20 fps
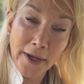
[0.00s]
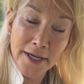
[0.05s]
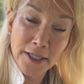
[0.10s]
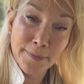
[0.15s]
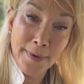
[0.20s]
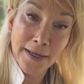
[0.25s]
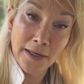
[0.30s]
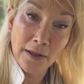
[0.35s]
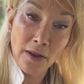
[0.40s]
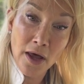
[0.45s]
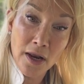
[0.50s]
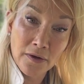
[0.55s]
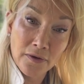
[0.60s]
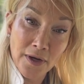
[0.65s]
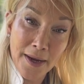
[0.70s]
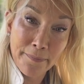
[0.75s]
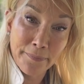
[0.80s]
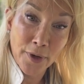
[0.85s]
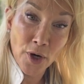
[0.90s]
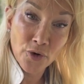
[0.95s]
I spend a lot of
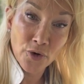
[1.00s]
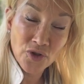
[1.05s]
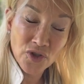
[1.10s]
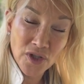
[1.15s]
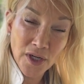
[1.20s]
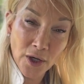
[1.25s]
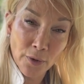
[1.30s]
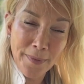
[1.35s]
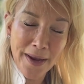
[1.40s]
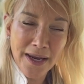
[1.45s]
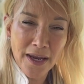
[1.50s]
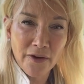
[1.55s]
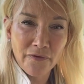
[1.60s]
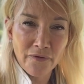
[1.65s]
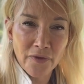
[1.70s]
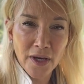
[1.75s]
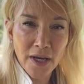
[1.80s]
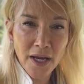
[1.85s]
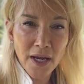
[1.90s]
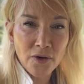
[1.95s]
time posting or making
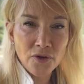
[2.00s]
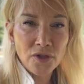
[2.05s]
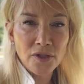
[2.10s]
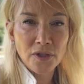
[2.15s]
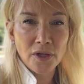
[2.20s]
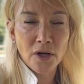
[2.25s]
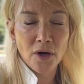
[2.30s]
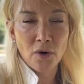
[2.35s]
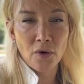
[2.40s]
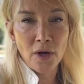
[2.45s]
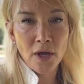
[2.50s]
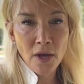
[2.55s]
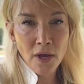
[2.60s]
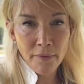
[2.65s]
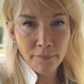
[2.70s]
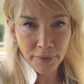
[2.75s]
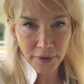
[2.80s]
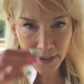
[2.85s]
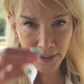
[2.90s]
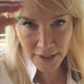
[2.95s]
videos. So
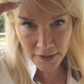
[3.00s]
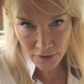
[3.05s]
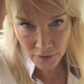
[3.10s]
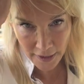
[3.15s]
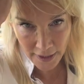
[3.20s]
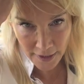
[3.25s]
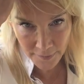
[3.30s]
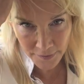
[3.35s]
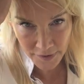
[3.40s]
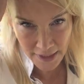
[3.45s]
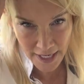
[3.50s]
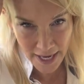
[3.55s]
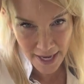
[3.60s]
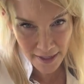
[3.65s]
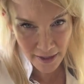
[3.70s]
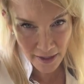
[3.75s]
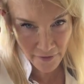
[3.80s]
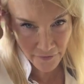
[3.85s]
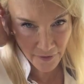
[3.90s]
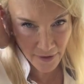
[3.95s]
please don't get upset
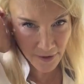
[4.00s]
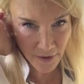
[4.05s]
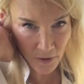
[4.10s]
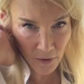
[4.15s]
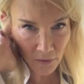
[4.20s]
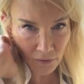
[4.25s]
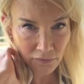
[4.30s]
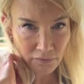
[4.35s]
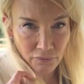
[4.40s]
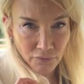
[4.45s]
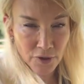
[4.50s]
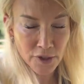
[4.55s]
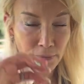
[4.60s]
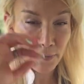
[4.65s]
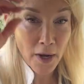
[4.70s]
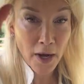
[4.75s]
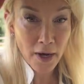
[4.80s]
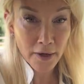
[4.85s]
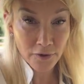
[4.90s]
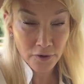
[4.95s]
if I don't
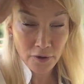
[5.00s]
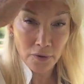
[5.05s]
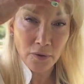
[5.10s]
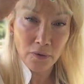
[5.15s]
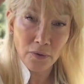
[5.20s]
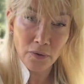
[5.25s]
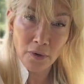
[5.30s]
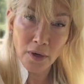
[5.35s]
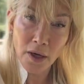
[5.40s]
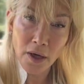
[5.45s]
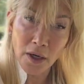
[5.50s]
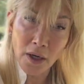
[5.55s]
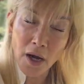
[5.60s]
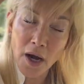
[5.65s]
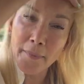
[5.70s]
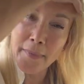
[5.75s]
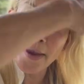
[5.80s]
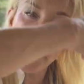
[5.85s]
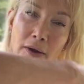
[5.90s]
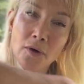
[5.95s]
respond to a
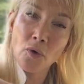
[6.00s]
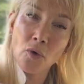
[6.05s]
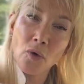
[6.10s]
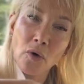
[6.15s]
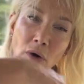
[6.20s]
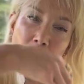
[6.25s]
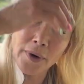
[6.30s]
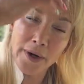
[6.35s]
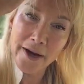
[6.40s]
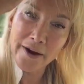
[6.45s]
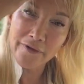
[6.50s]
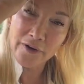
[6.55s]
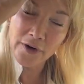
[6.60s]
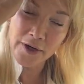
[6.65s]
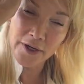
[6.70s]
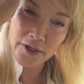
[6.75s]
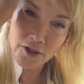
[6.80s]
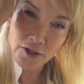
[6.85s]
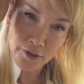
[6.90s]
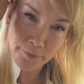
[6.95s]
comment or whatever.
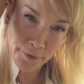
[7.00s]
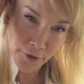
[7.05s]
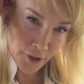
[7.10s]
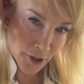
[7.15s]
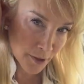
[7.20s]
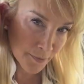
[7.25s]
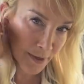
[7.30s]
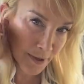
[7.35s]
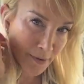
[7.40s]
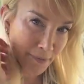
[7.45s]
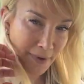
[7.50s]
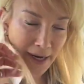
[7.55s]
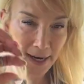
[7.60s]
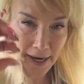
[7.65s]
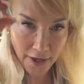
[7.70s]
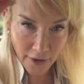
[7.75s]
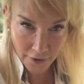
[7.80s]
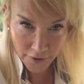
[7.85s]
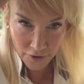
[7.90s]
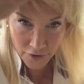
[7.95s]
It's super humid, and my
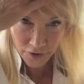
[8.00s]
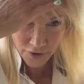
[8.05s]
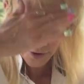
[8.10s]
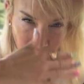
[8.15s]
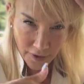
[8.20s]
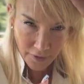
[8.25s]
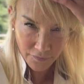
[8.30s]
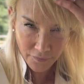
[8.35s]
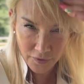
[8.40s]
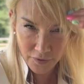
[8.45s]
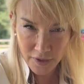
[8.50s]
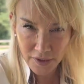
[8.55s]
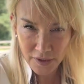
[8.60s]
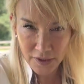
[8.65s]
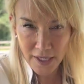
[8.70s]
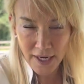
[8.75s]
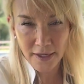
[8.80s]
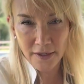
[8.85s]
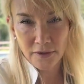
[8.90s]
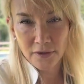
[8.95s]
hair is just
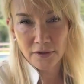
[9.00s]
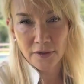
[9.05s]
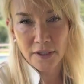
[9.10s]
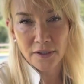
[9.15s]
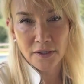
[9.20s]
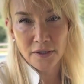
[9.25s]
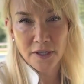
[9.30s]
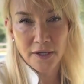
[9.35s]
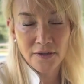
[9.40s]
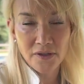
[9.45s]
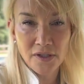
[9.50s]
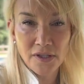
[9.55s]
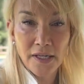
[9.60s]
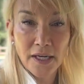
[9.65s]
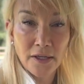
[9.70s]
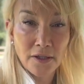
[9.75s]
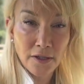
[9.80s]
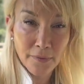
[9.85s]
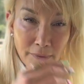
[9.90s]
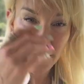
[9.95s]
decided it's going to
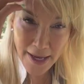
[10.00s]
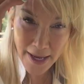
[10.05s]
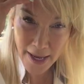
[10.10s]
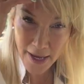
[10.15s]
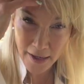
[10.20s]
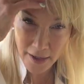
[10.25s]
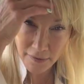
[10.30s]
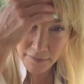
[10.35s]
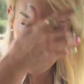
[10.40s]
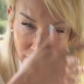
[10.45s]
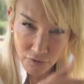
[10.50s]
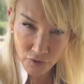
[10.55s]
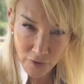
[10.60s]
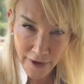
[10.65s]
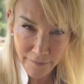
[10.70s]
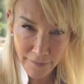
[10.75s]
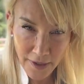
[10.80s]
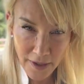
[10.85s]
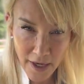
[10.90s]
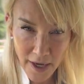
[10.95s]
stick to my head and
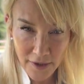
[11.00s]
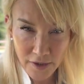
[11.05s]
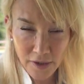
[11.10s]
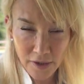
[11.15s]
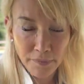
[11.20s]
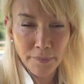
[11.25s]
drive me nuts.